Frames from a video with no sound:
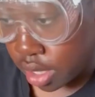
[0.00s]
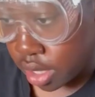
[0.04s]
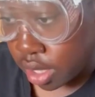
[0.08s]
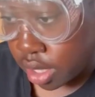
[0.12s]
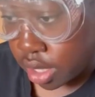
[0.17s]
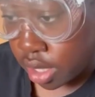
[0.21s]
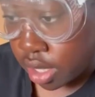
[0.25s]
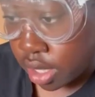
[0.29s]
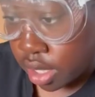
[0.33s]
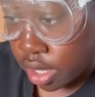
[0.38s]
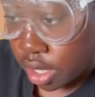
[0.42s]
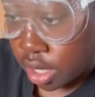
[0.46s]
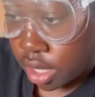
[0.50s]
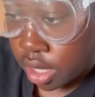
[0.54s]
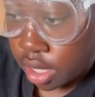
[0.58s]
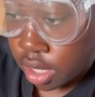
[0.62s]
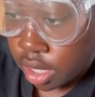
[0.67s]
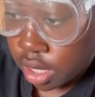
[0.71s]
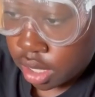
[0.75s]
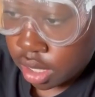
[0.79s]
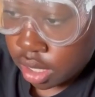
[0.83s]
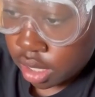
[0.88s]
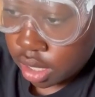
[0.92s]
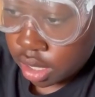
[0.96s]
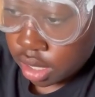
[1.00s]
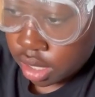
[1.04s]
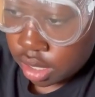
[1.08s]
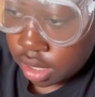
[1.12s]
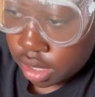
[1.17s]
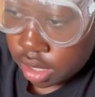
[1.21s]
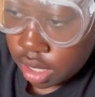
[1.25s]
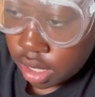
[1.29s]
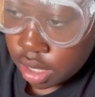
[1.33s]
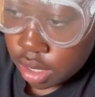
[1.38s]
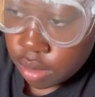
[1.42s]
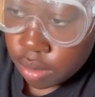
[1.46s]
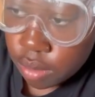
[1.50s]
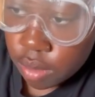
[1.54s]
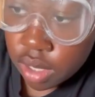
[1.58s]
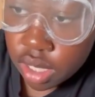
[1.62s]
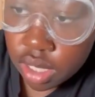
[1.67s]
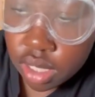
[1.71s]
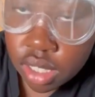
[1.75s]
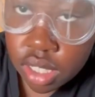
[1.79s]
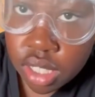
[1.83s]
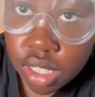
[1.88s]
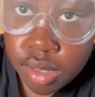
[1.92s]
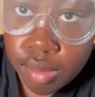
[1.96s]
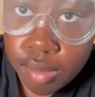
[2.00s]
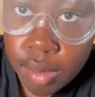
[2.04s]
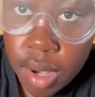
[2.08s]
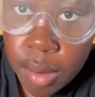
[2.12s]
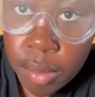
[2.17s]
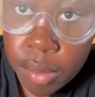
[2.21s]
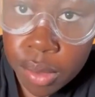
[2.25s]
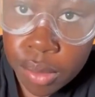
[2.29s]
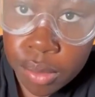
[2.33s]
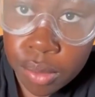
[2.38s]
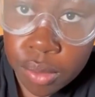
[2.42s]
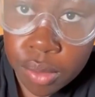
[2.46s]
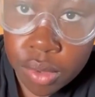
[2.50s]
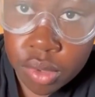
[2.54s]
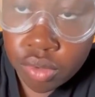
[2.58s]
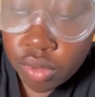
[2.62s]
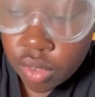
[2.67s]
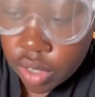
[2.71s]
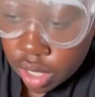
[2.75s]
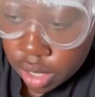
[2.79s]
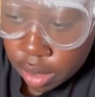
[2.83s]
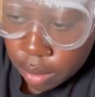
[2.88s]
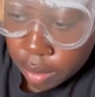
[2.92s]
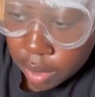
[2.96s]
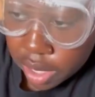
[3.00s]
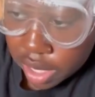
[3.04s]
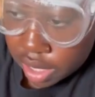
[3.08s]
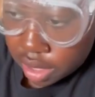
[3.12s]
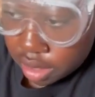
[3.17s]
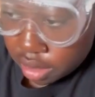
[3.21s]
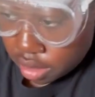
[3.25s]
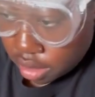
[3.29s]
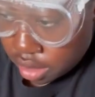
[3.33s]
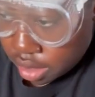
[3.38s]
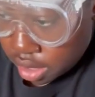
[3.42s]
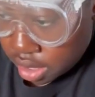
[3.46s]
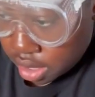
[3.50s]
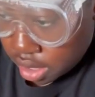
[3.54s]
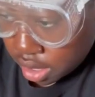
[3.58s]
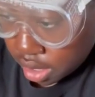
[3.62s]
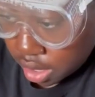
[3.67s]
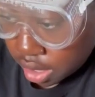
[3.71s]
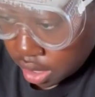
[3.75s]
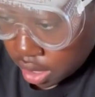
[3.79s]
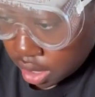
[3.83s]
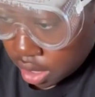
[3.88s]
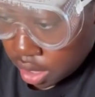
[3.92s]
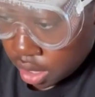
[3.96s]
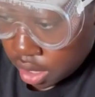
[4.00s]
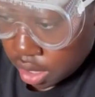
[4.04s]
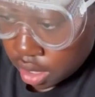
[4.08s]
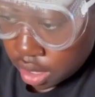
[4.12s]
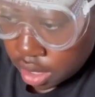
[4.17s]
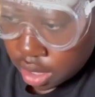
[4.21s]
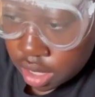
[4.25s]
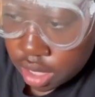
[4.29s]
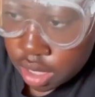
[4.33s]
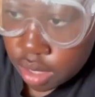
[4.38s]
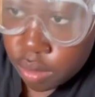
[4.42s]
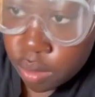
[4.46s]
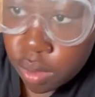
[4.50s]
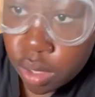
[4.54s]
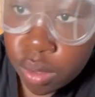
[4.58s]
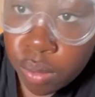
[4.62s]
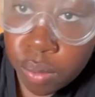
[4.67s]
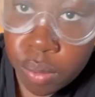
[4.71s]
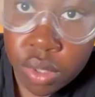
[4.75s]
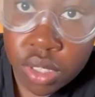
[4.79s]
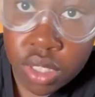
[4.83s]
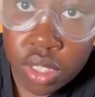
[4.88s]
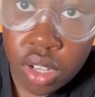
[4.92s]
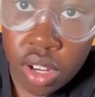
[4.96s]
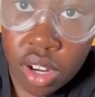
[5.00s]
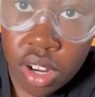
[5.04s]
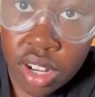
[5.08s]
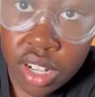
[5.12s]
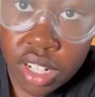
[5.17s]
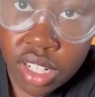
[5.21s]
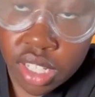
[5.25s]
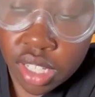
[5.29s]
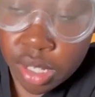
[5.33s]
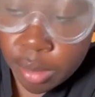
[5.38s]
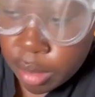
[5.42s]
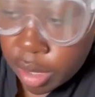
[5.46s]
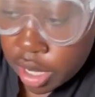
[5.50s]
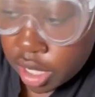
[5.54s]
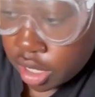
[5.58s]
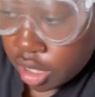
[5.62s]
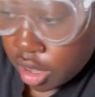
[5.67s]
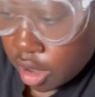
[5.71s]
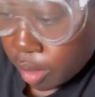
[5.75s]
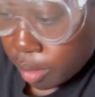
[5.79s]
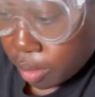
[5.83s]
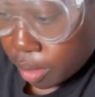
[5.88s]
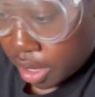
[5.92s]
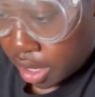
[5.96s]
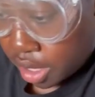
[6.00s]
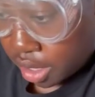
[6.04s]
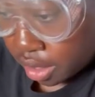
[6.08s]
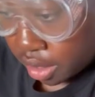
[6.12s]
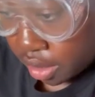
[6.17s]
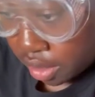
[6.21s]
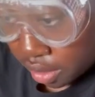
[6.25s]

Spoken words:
Because this one, the small one, was very round. This one was the hardest to break open.